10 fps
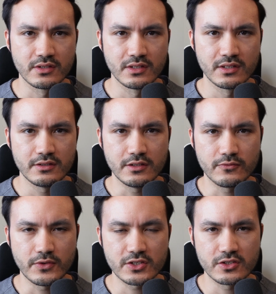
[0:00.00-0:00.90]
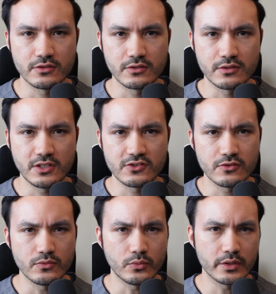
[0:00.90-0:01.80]
the infection
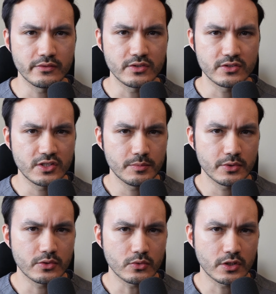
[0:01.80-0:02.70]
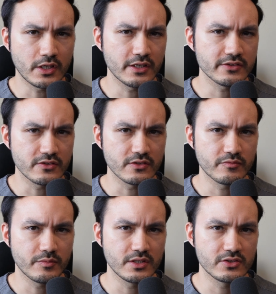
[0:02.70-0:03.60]
isn't one of the typical causes of
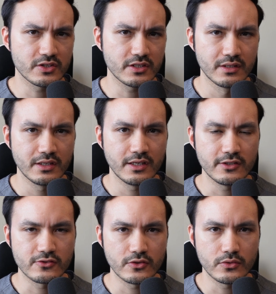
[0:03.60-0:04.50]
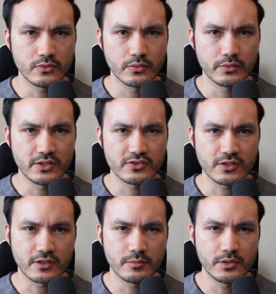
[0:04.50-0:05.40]
meningitis. And so it's not
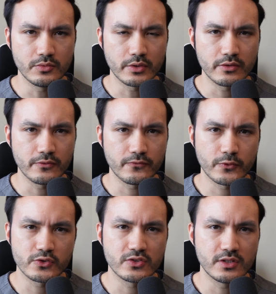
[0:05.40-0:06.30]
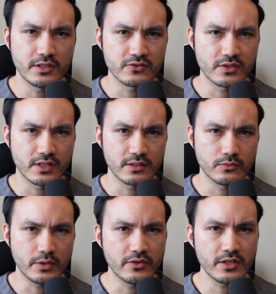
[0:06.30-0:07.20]
going to be one of the first things that
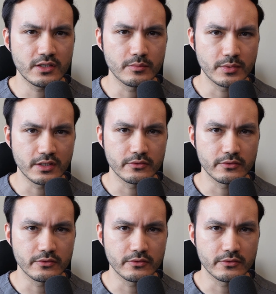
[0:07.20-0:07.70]
we think about